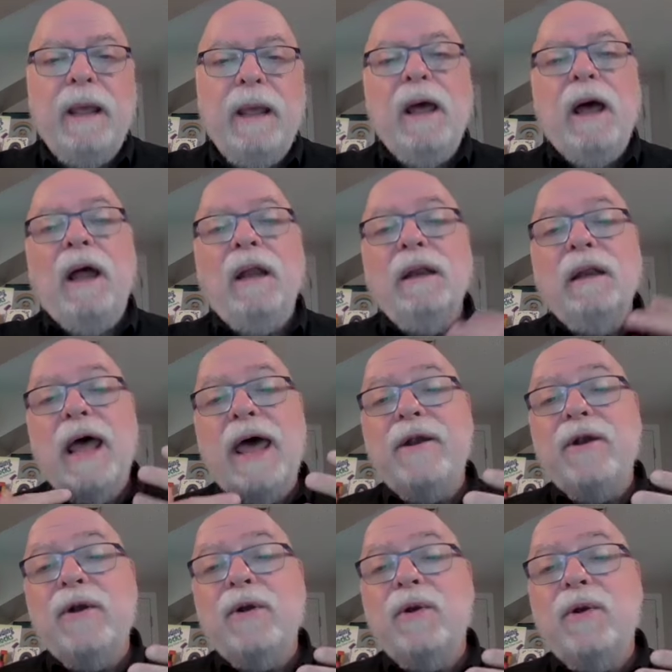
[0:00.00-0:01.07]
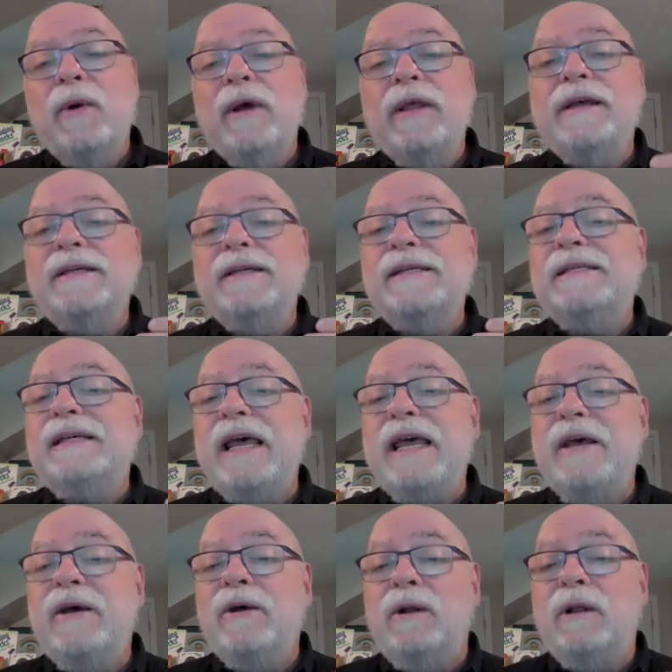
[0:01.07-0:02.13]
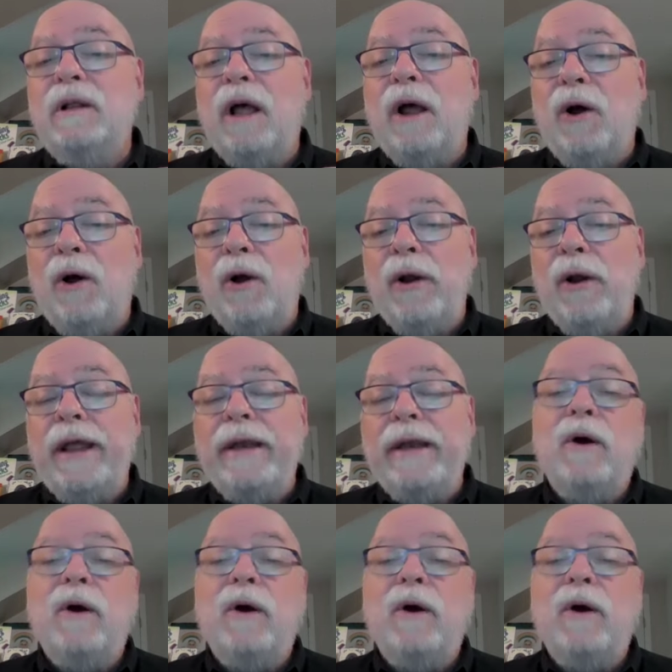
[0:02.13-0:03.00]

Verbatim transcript: a letter with a seal on it,